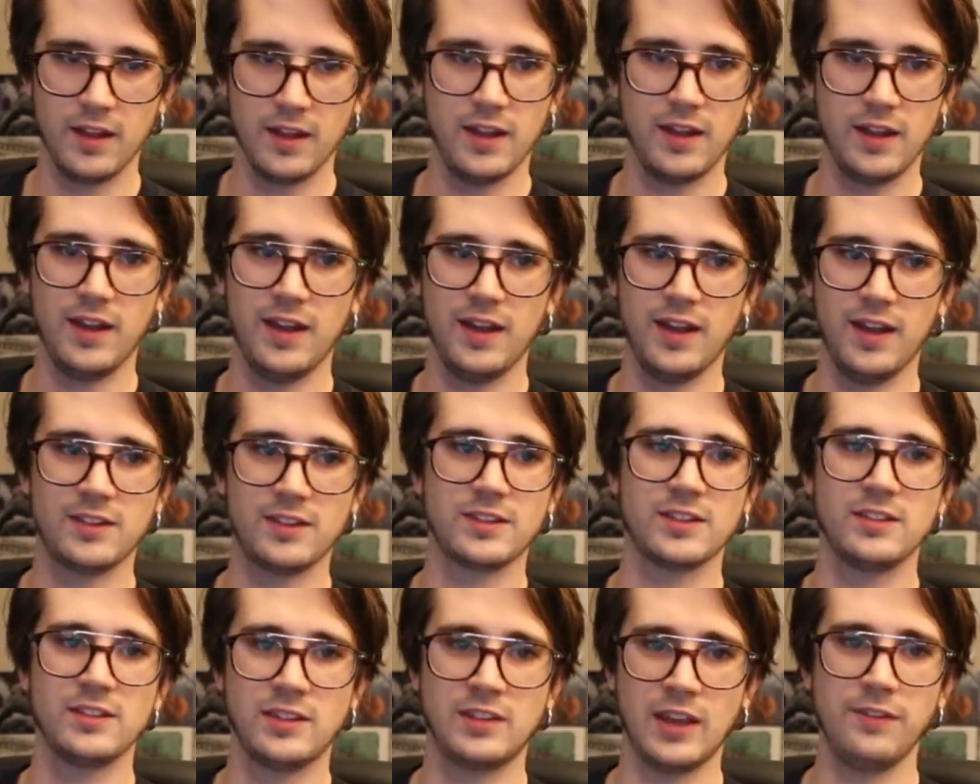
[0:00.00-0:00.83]

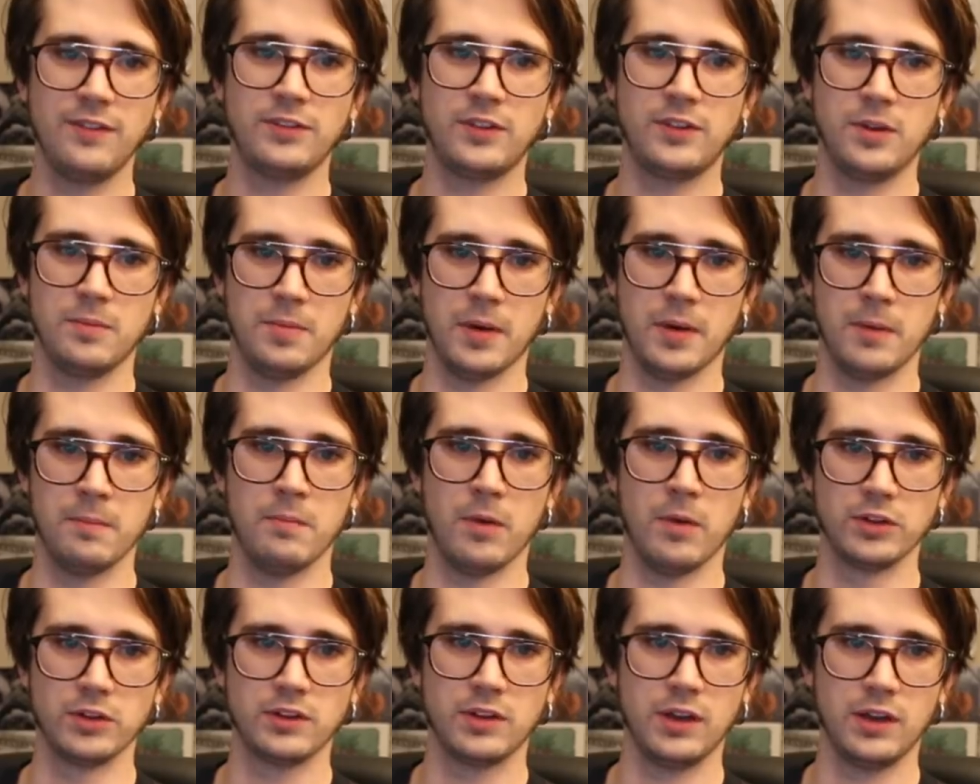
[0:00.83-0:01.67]
it's safe to
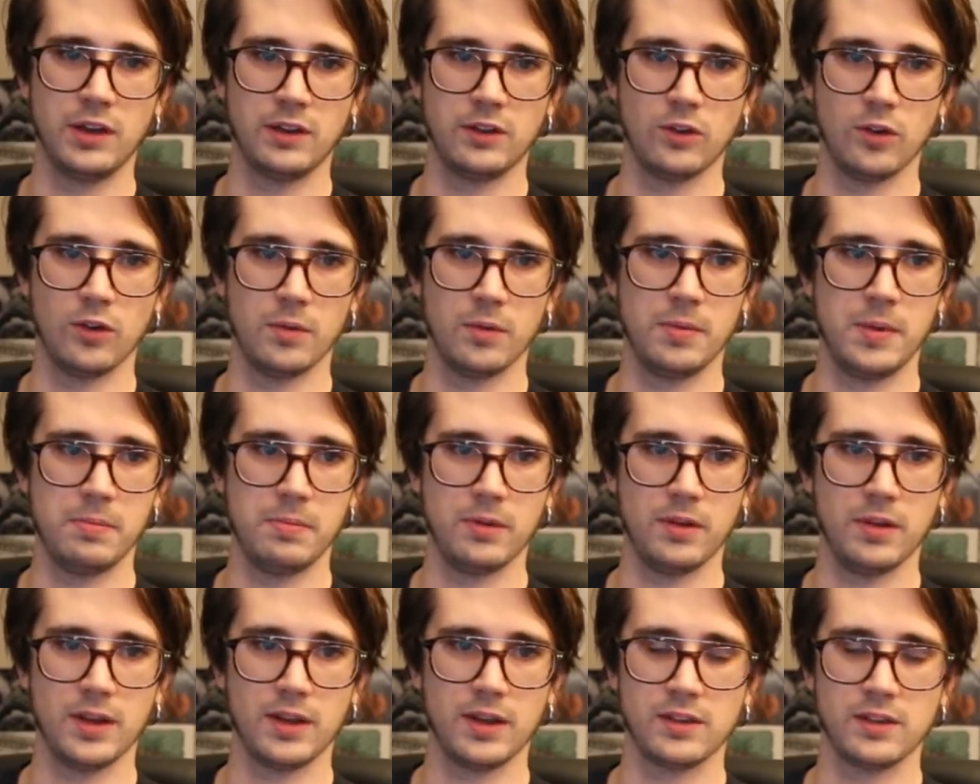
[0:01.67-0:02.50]
mostly ignore
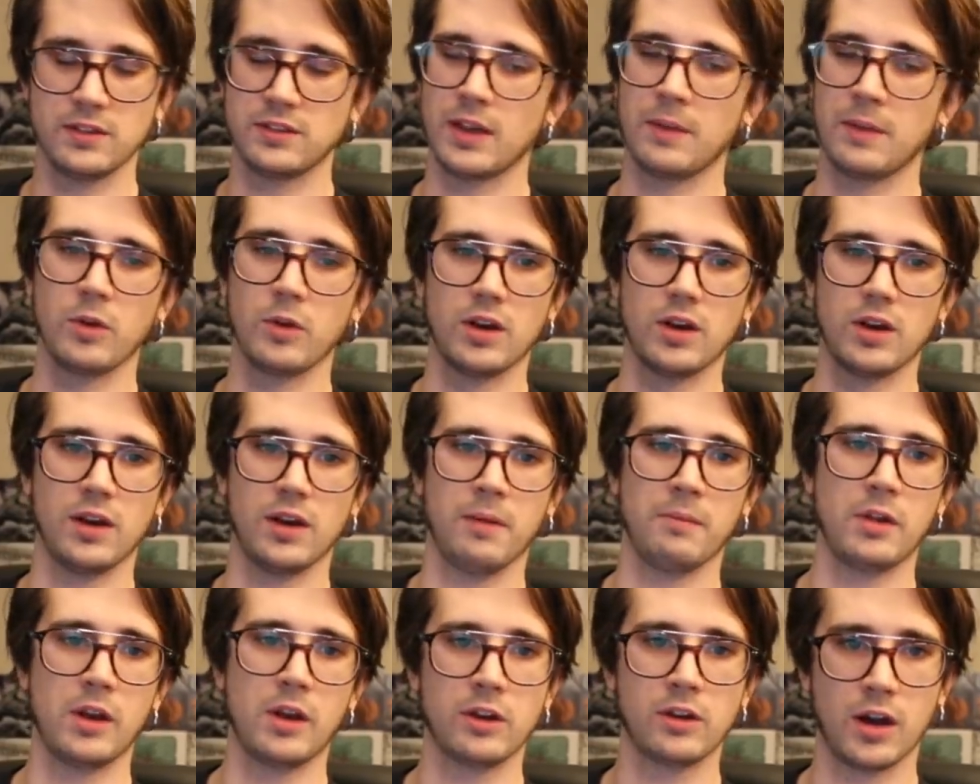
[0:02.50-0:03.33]
people like this. I'm
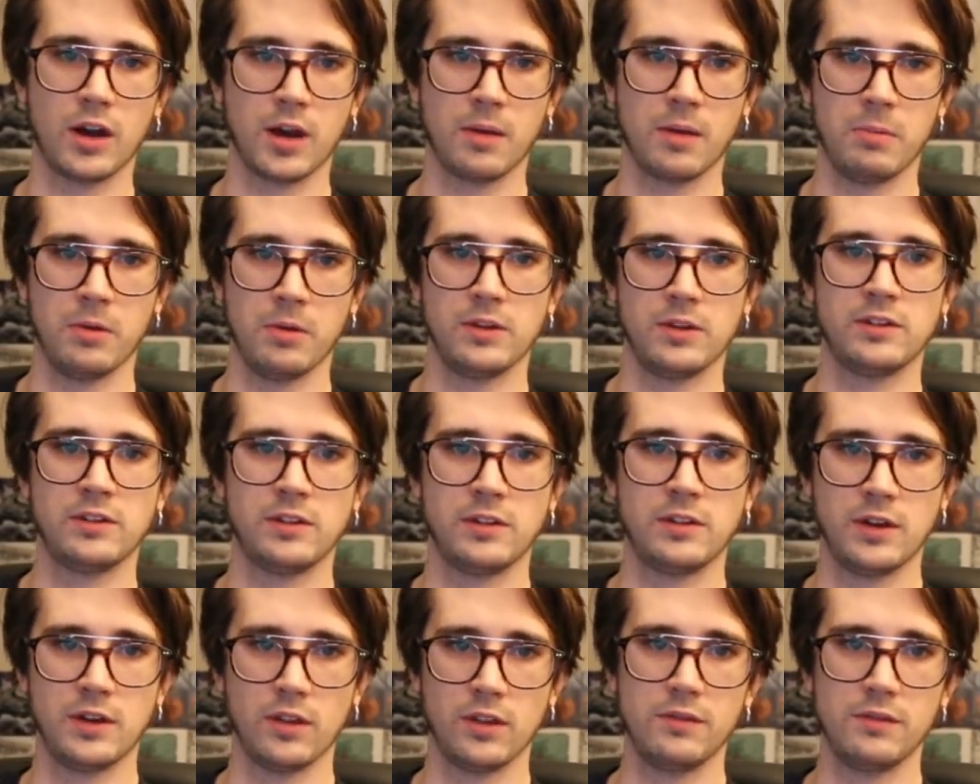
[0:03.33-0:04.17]
gonna talk about this in
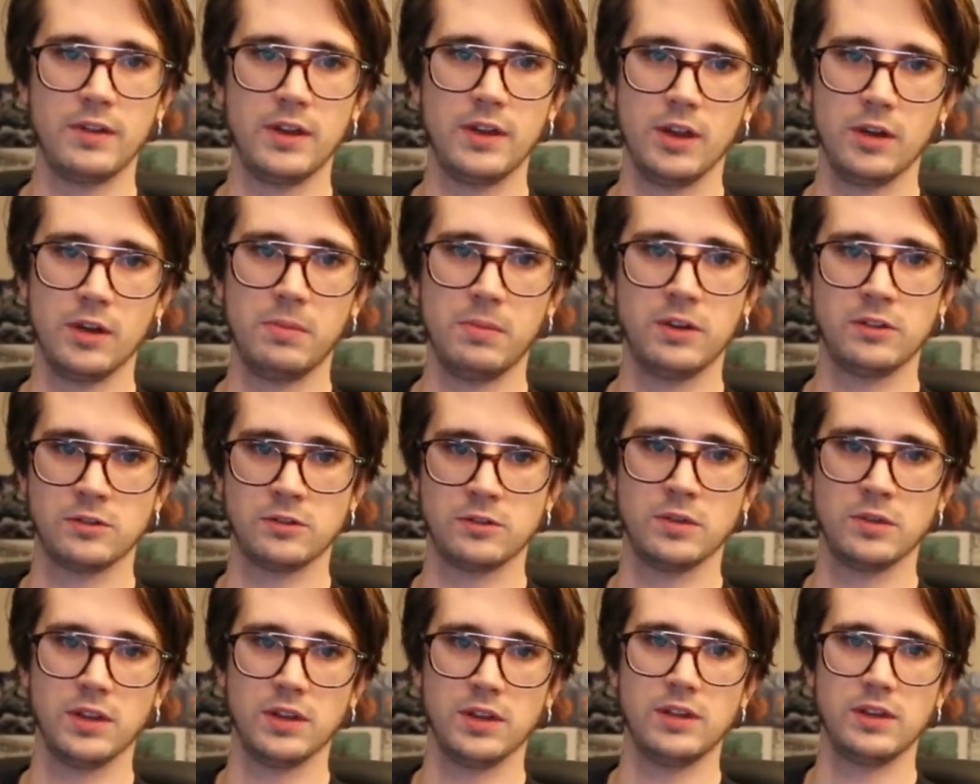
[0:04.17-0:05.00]
another video because it
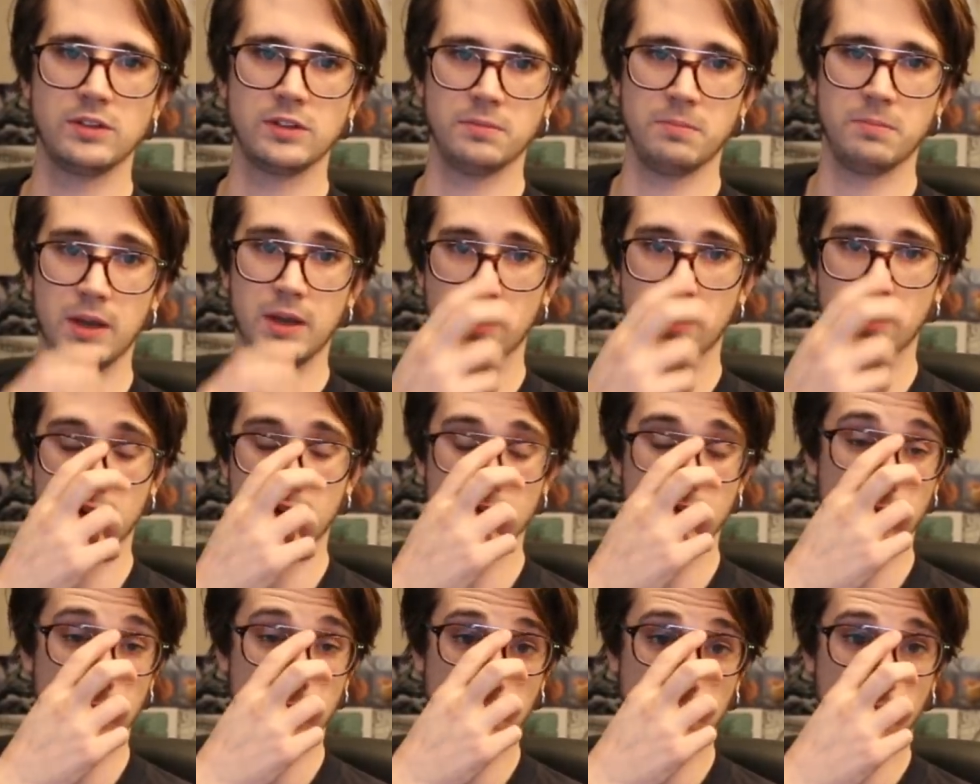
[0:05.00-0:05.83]
really is a big and
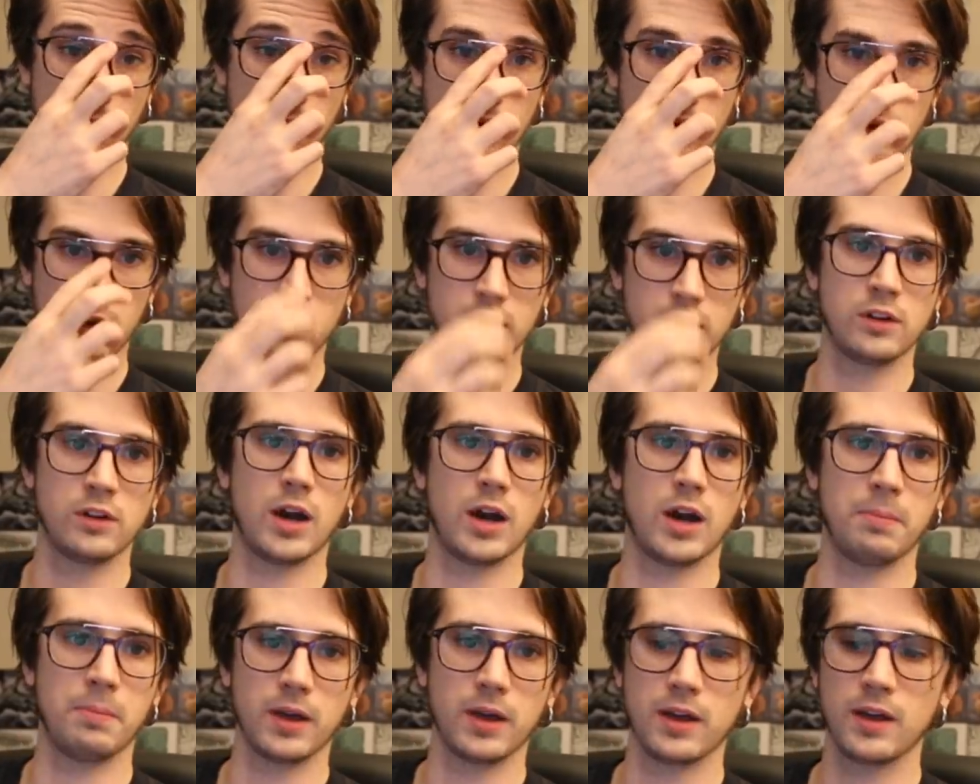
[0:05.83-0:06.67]
quite a good
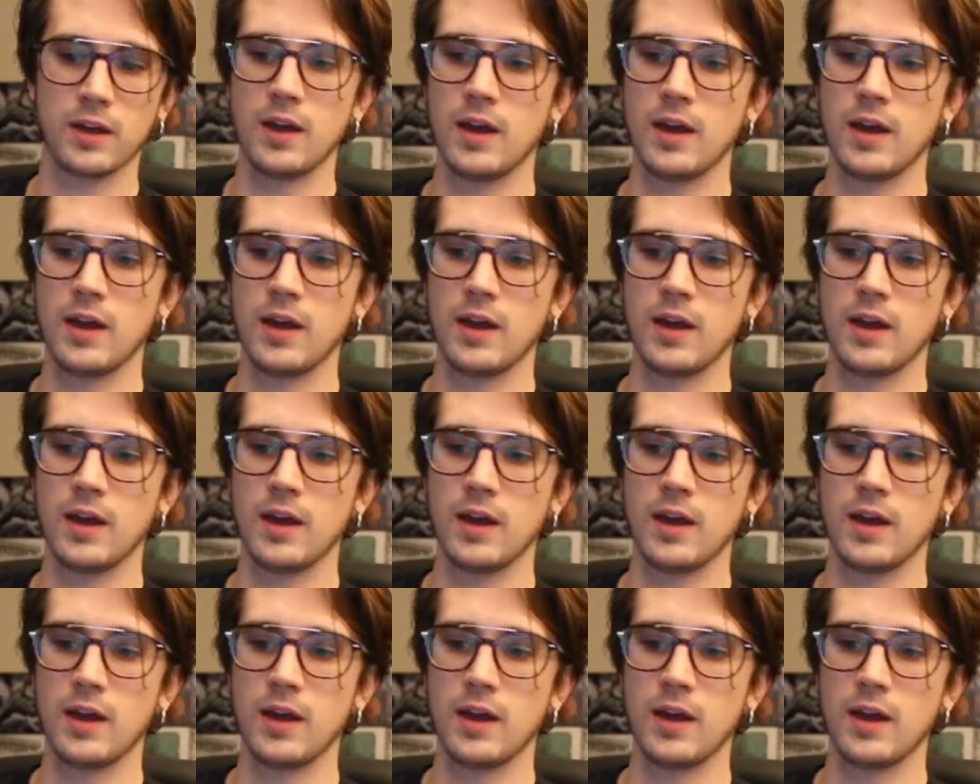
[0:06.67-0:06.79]
topic.